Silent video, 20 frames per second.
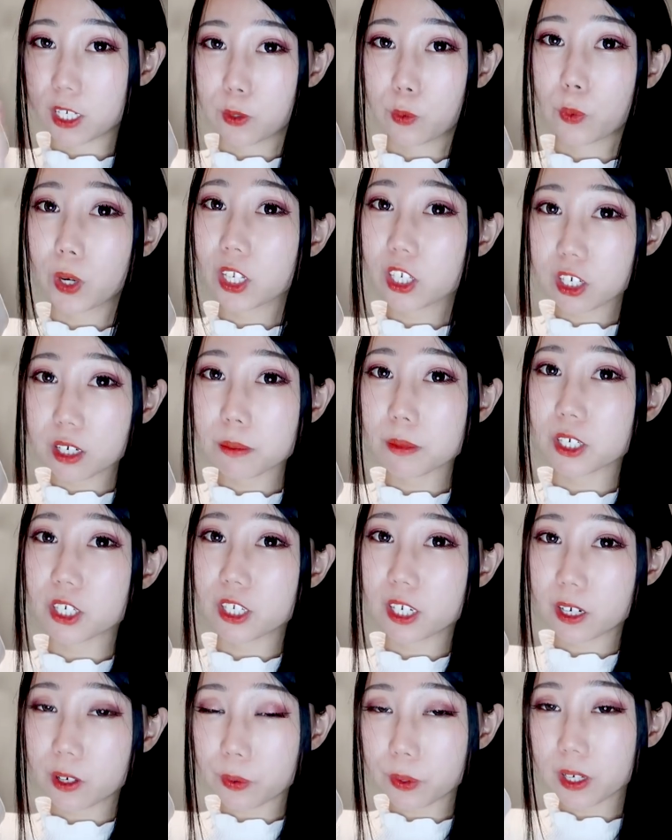It's winter
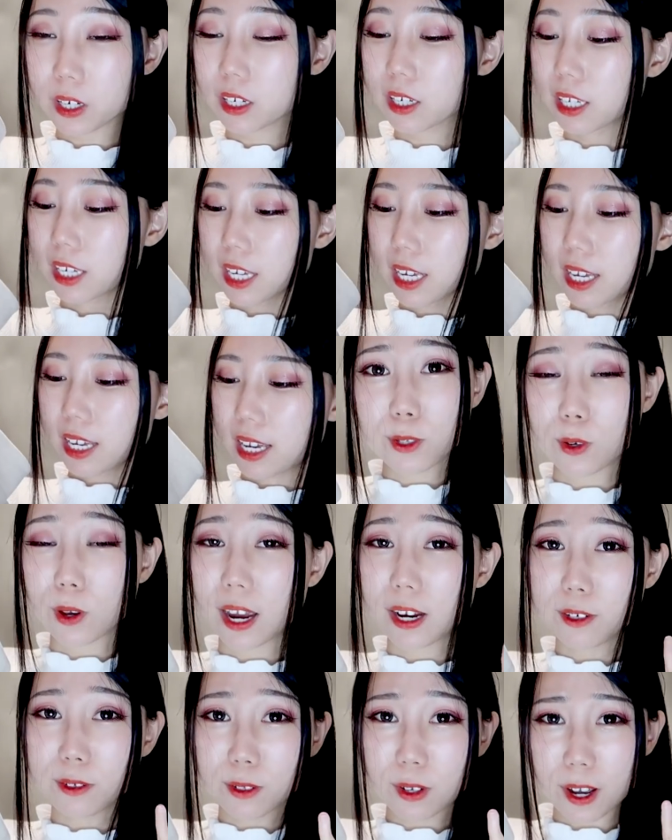material. So
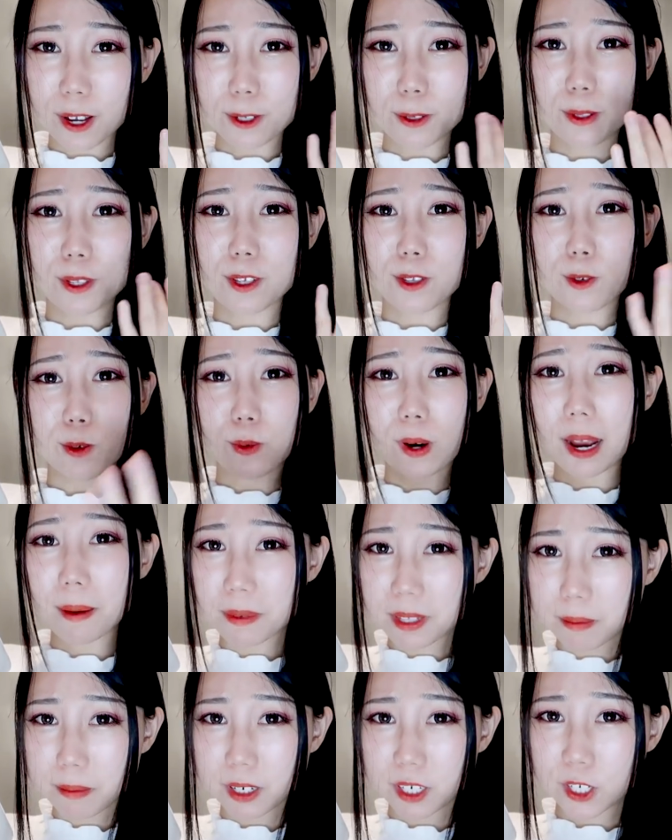I don't know how to
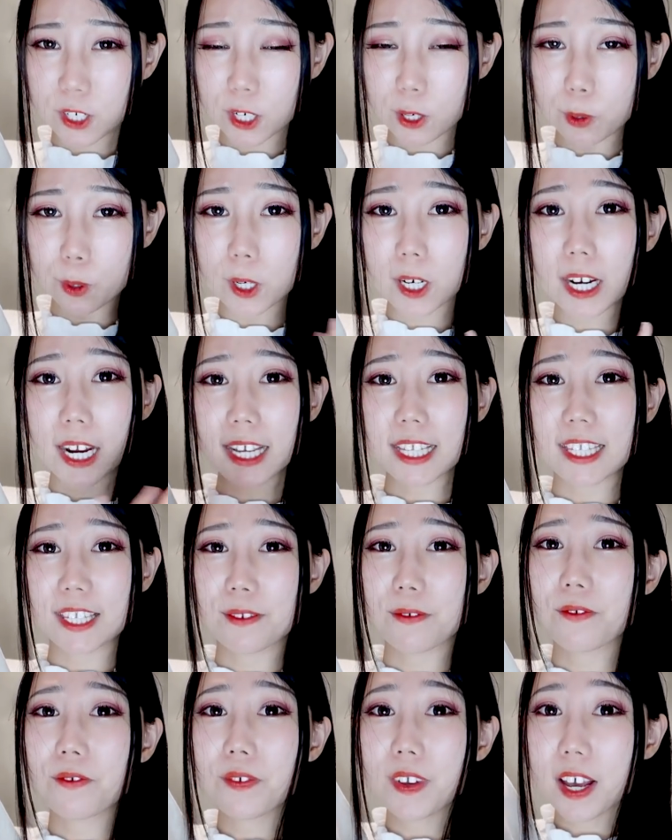describe the material. It
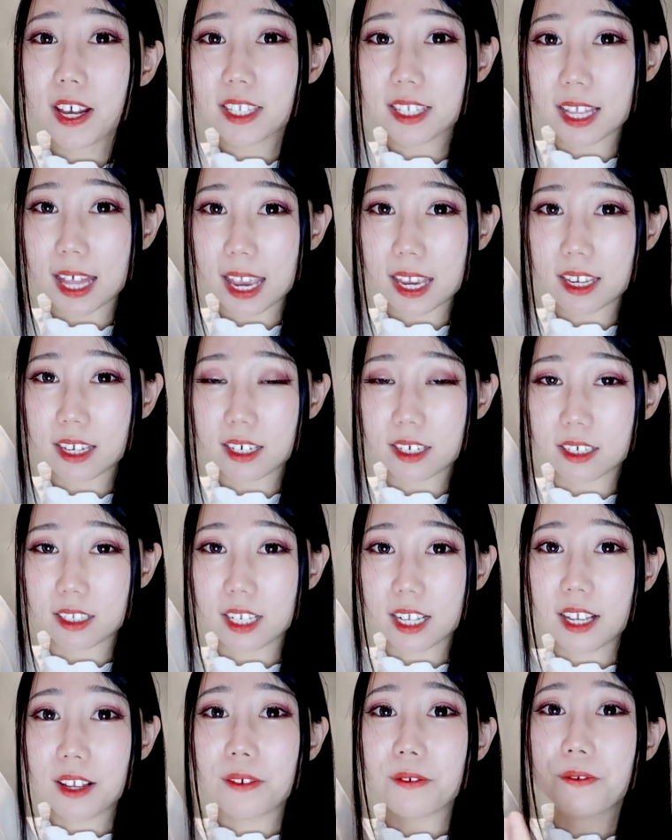feels like
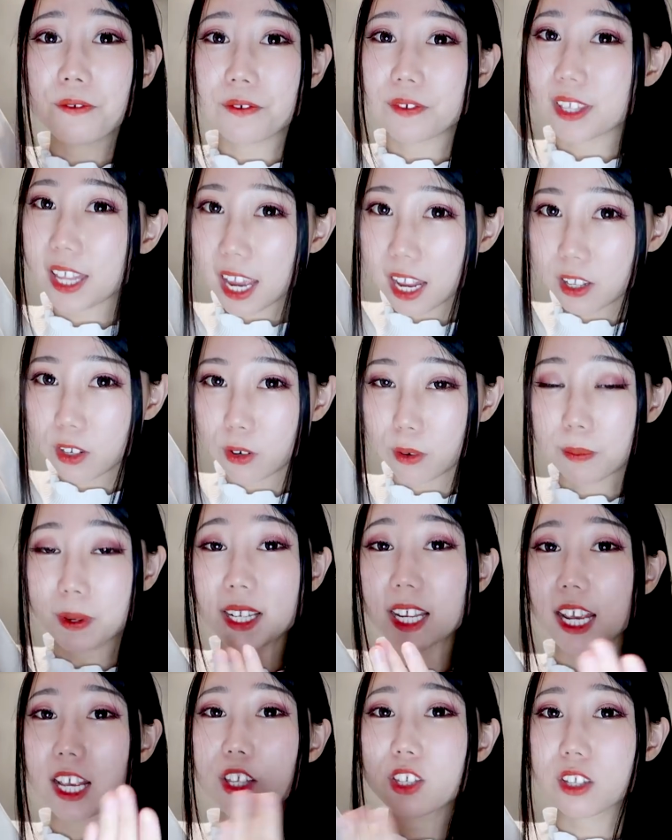a flannel,
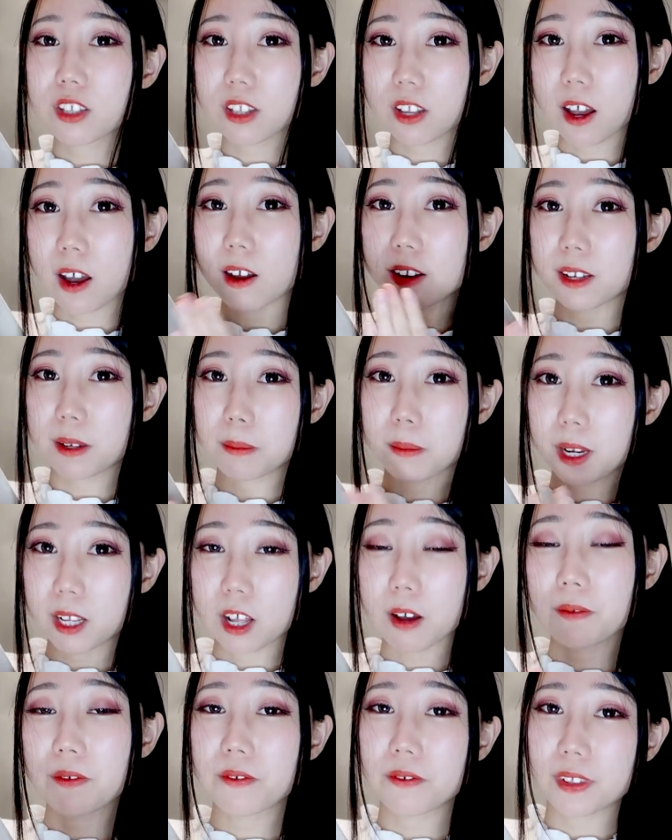but it's not
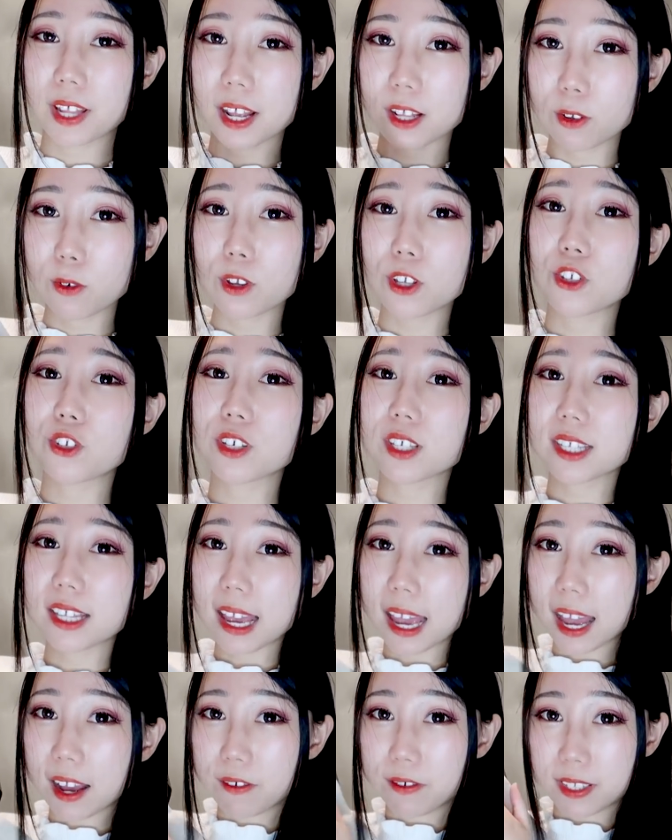made of flannel. It just
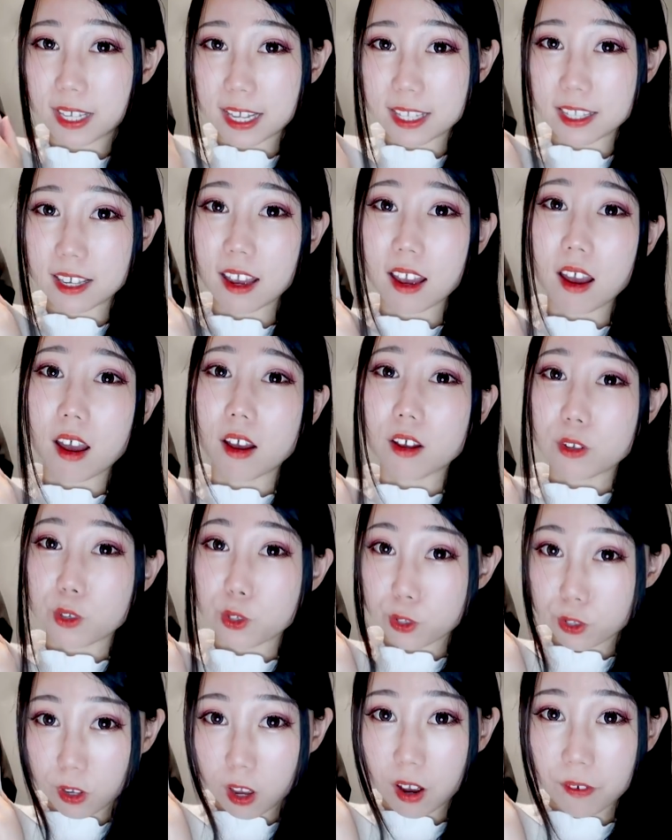has that
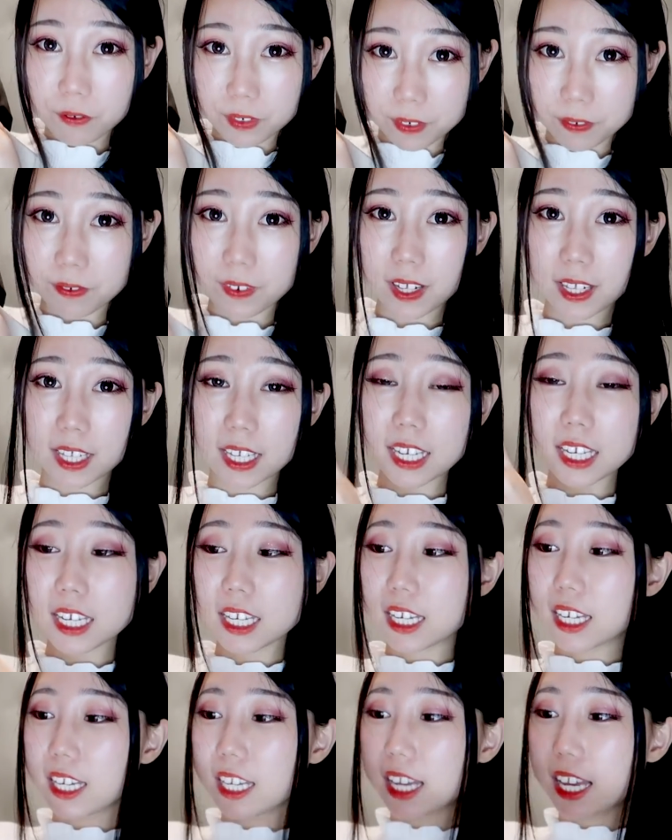soft feeling.
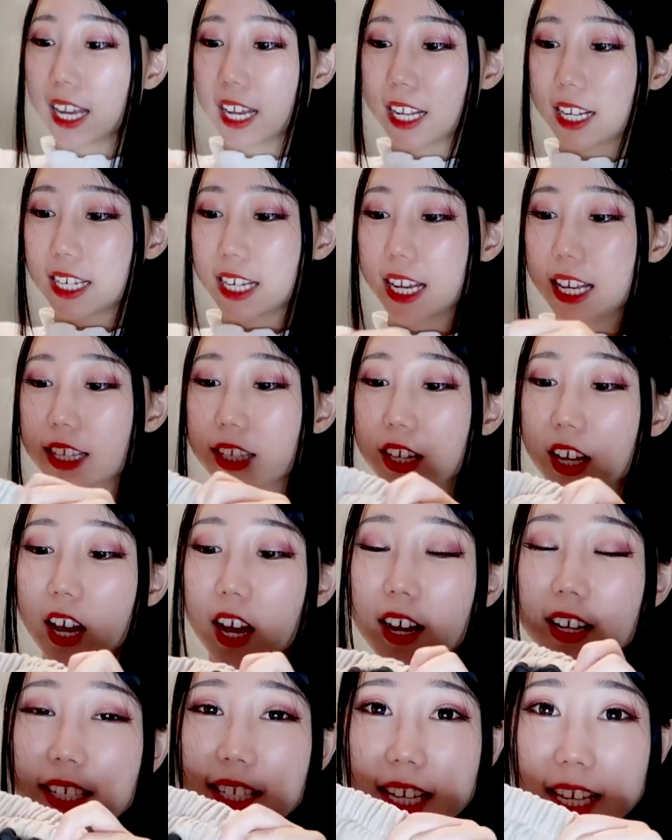And it's
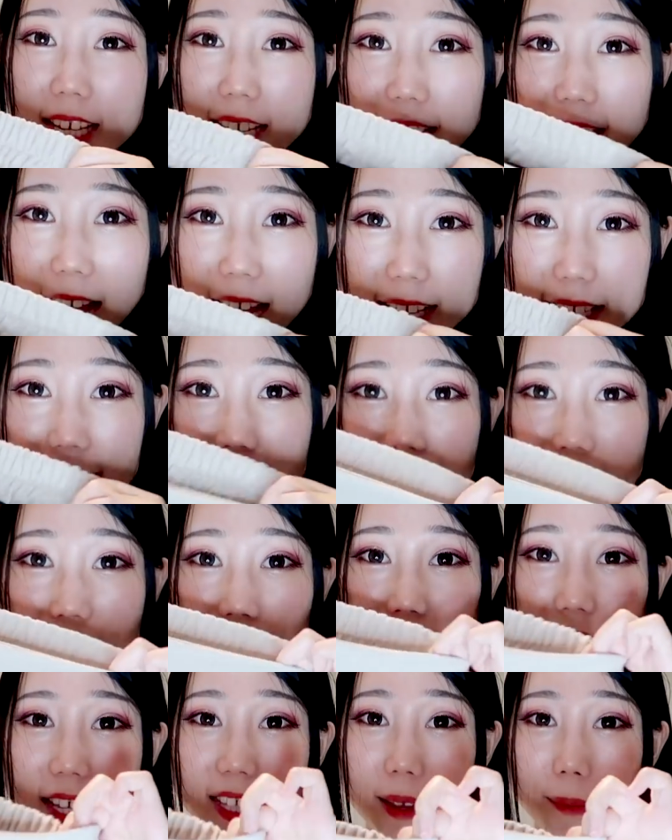got
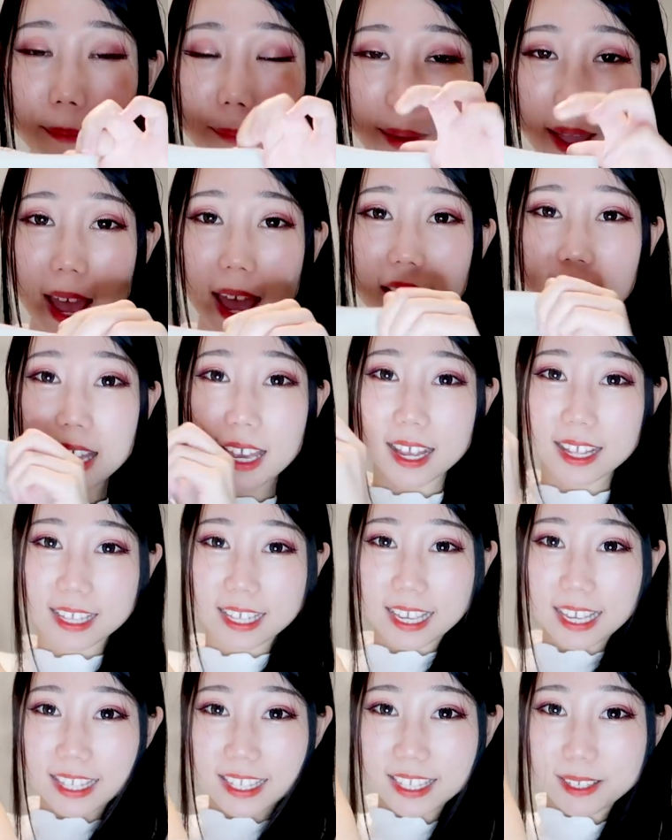elastic in the back
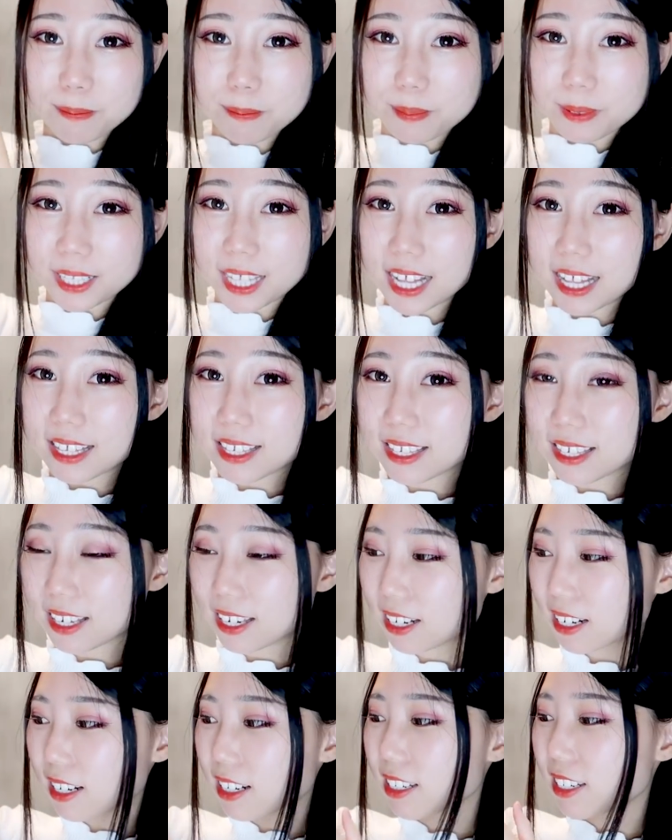and it's pleated
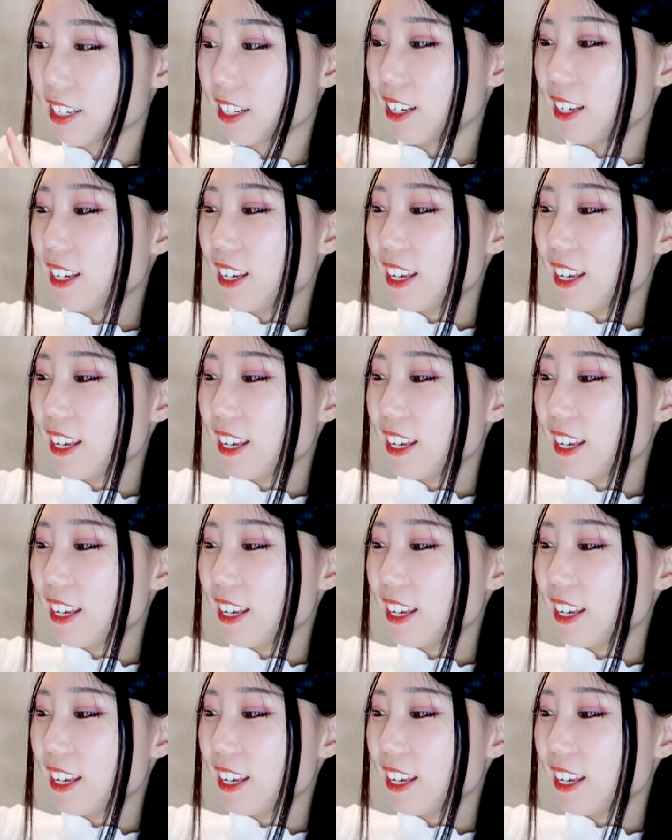skirt.